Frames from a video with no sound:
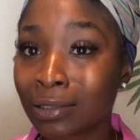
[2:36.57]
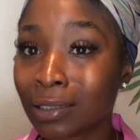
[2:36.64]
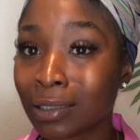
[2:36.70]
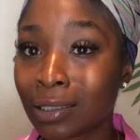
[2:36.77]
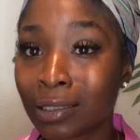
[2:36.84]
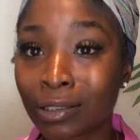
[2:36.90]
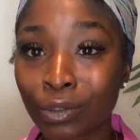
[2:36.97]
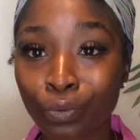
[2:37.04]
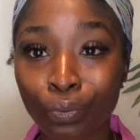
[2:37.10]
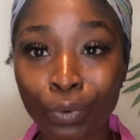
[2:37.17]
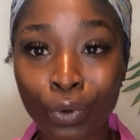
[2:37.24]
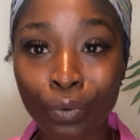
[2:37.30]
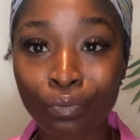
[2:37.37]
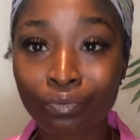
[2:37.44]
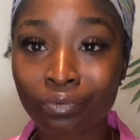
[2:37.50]
It gets
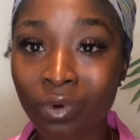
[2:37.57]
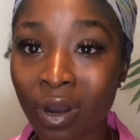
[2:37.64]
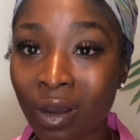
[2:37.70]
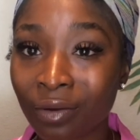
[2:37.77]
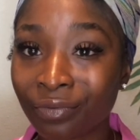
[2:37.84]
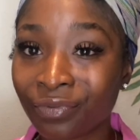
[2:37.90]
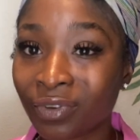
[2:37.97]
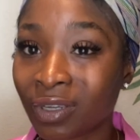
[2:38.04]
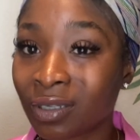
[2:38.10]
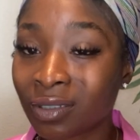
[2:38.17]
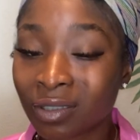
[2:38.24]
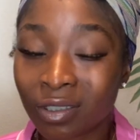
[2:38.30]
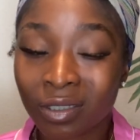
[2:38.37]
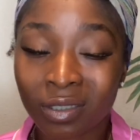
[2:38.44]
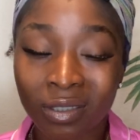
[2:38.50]
real rough
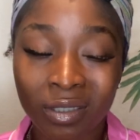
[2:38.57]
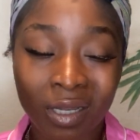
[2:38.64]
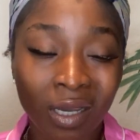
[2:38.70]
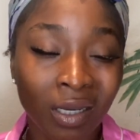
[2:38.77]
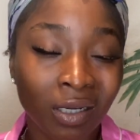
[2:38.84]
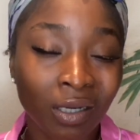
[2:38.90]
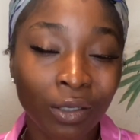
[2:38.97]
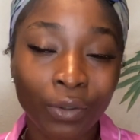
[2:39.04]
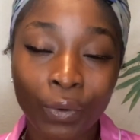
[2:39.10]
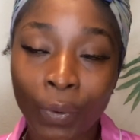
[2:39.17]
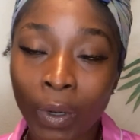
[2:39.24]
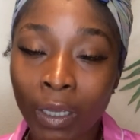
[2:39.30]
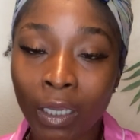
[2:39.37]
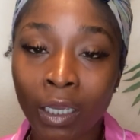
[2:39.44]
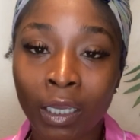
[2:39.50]
and just like
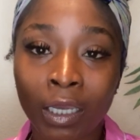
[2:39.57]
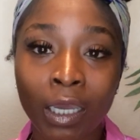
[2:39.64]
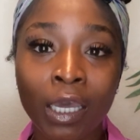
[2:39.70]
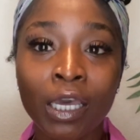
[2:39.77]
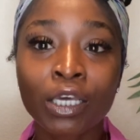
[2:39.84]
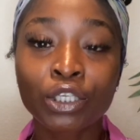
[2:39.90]
annoying.